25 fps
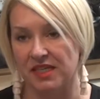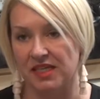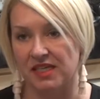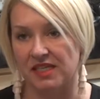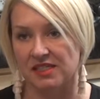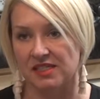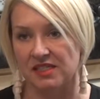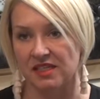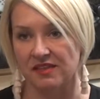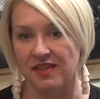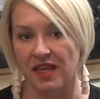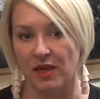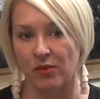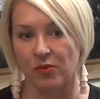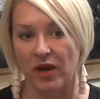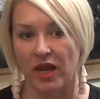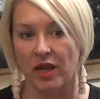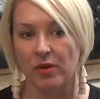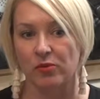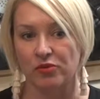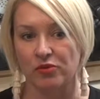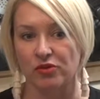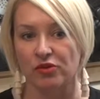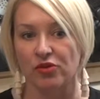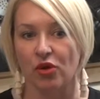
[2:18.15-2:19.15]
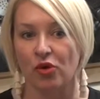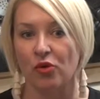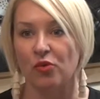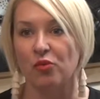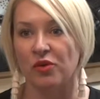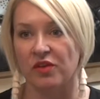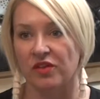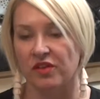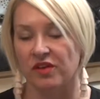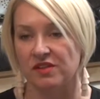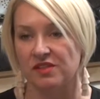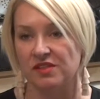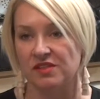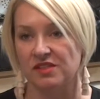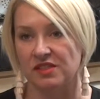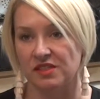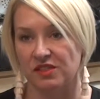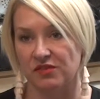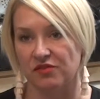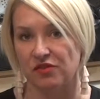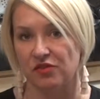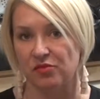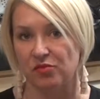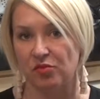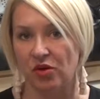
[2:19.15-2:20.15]
is that they were able to go with us to
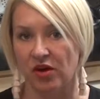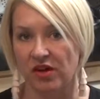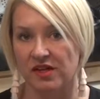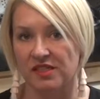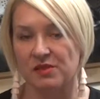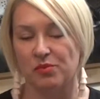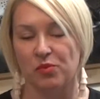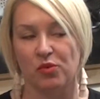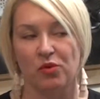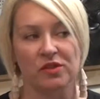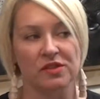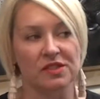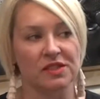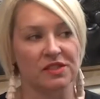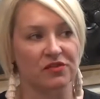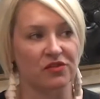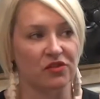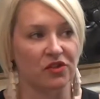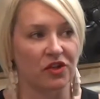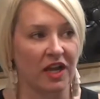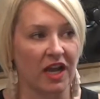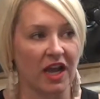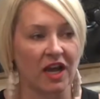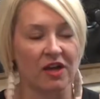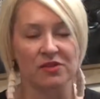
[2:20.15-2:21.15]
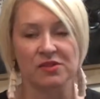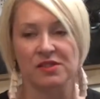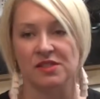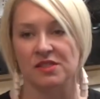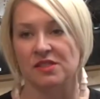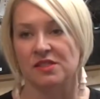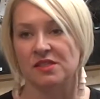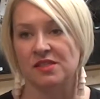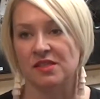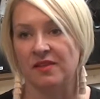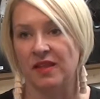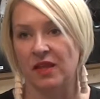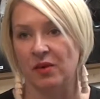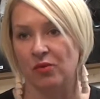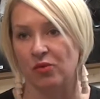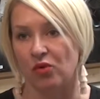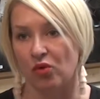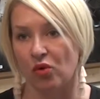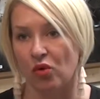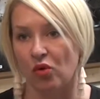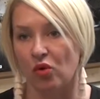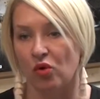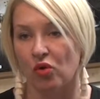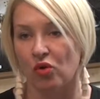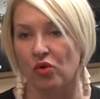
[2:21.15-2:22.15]
different price points, different houses, and they were
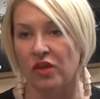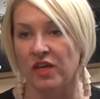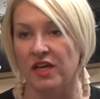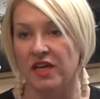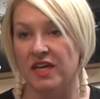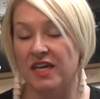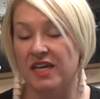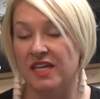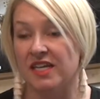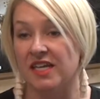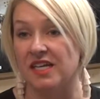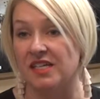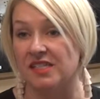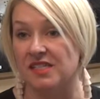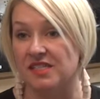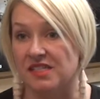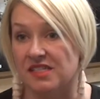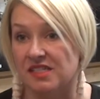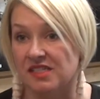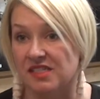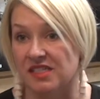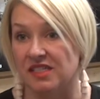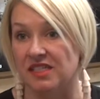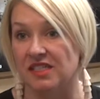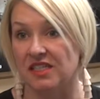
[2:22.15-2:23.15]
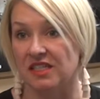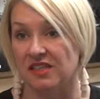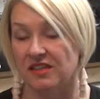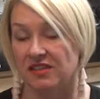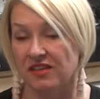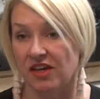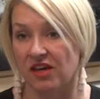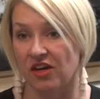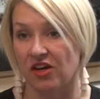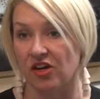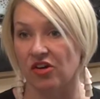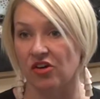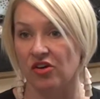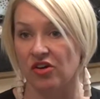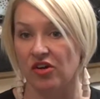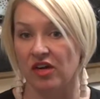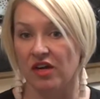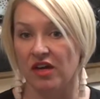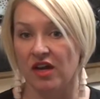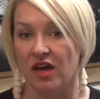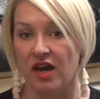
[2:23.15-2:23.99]
all consistent in their